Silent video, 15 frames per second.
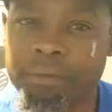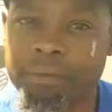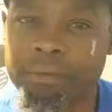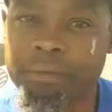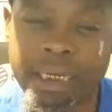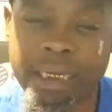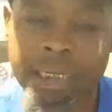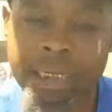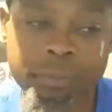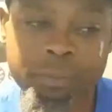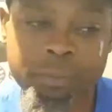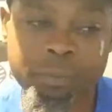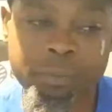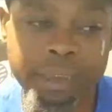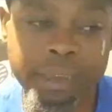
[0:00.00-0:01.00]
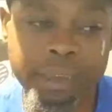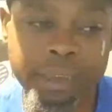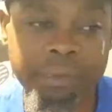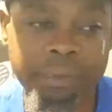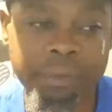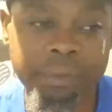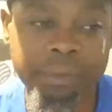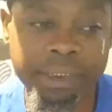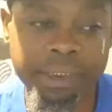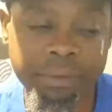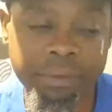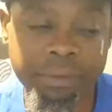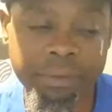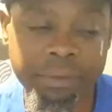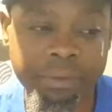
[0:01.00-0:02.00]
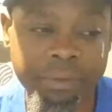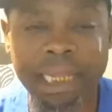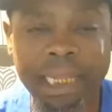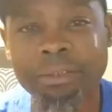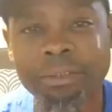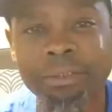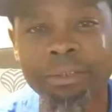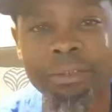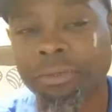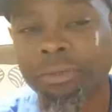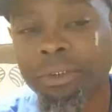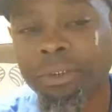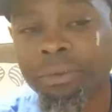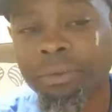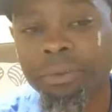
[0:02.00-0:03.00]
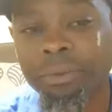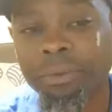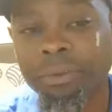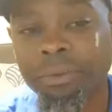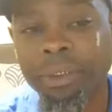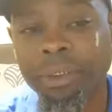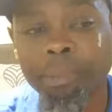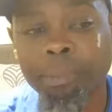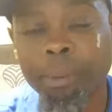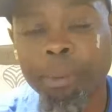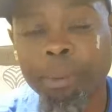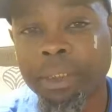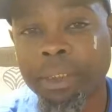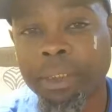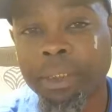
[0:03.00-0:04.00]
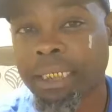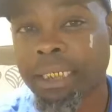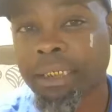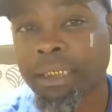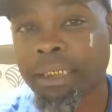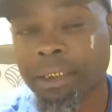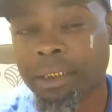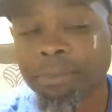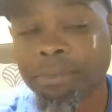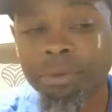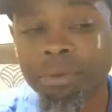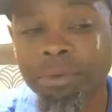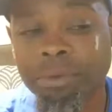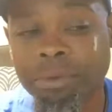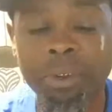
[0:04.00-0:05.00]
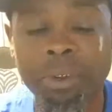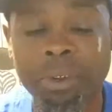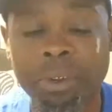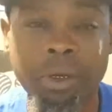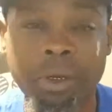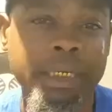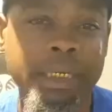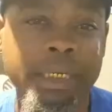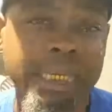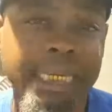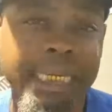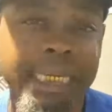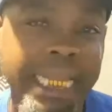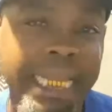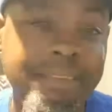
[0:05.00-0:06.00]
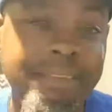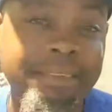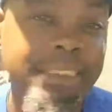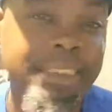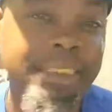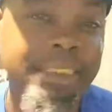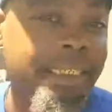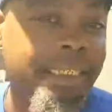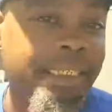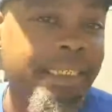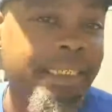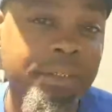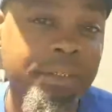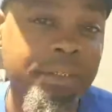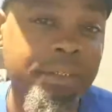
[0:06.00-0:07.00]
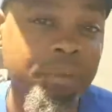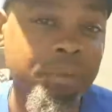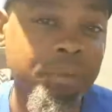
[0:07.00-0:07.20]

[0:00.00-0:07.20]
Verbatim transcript: hollywood not knowing that certain actors certain people that they look up to are not actually living the